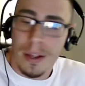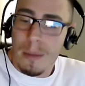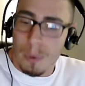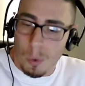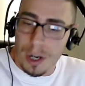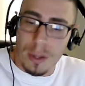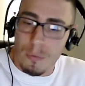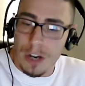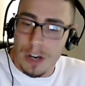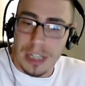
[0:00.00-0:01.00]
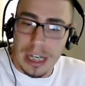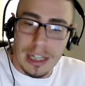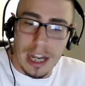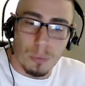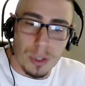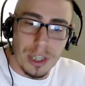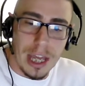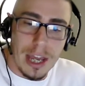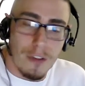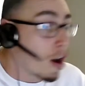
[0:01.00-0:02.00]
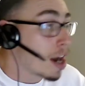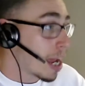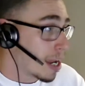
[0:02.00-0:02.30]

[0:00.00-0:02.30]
But one of the videos he did was the Friday